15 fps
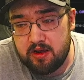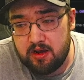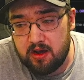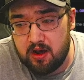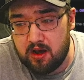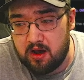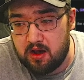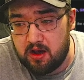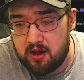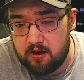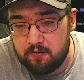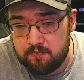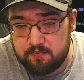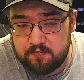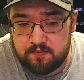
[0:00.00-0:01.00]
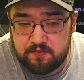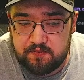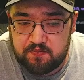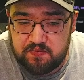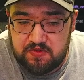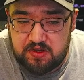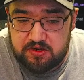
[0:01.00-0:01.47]

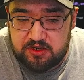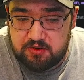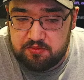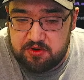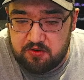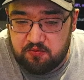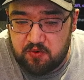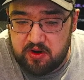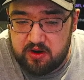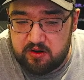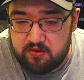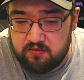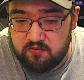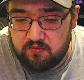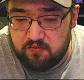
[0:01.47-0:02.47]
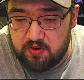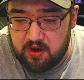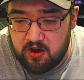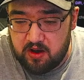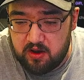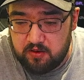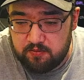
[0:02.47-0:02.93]
some different
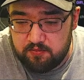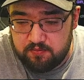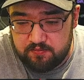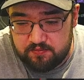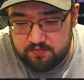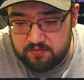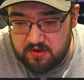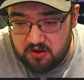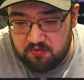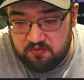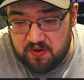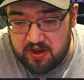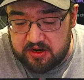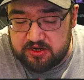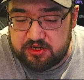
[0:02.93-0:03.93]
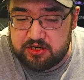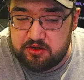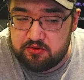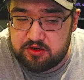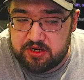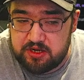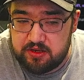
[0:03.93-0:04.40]
effects
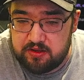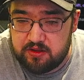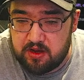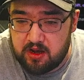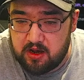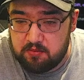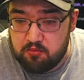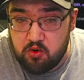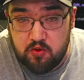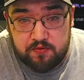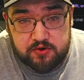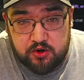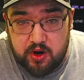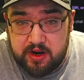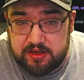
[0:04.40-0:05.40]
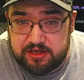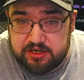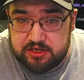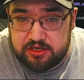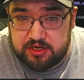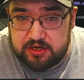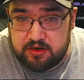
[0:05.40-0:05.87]
using move
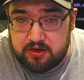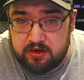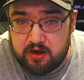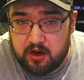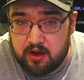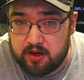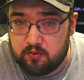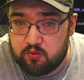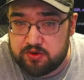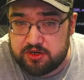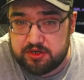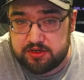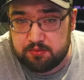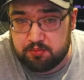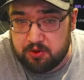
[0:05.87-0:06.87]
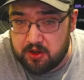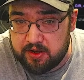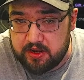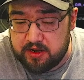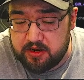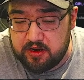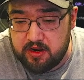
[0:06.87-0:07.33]
transition, which is a
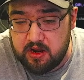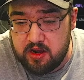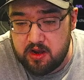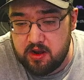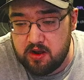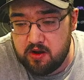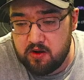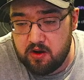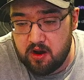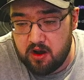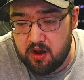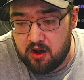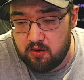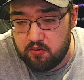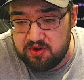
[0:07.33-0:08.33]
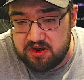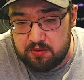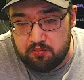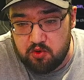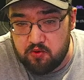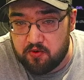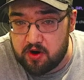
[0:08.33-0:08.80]
plugin. We can
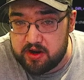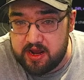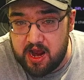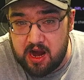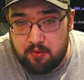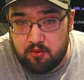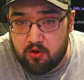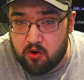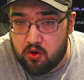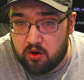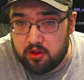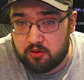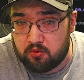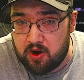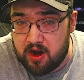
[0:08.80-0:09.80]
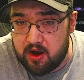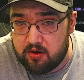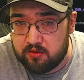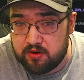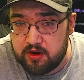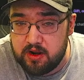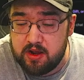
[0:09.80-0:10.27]
move our camera all
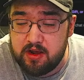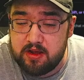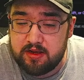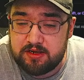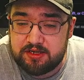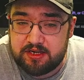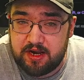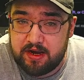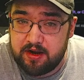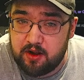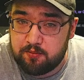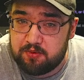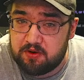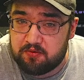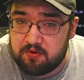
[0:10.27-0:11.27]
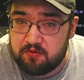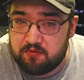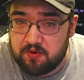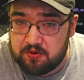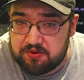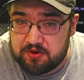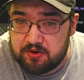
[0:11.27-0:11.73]
around, setting up different
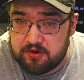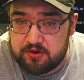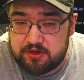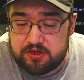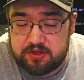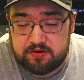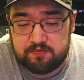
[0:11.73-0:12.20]
filters.